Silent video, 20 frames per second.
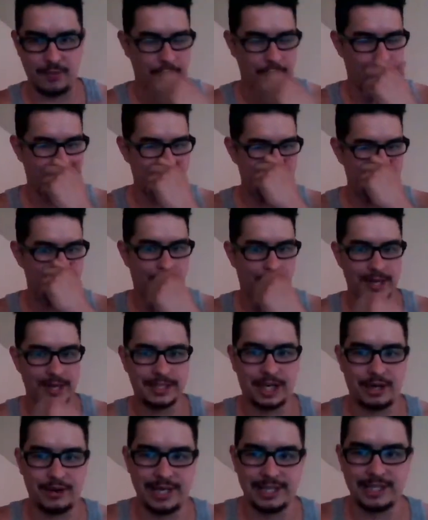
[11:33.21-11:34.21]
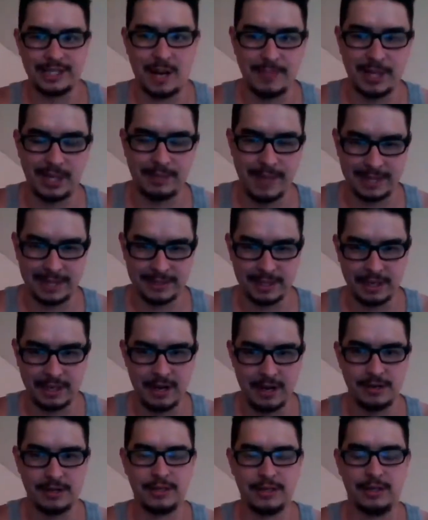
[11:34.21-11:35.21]
He wants the Korean Zombie in
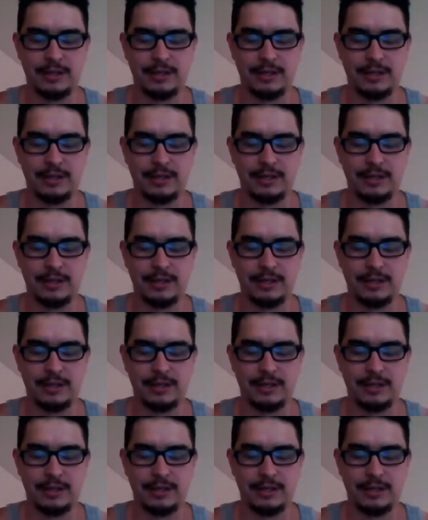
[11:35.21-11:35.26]
Mexico.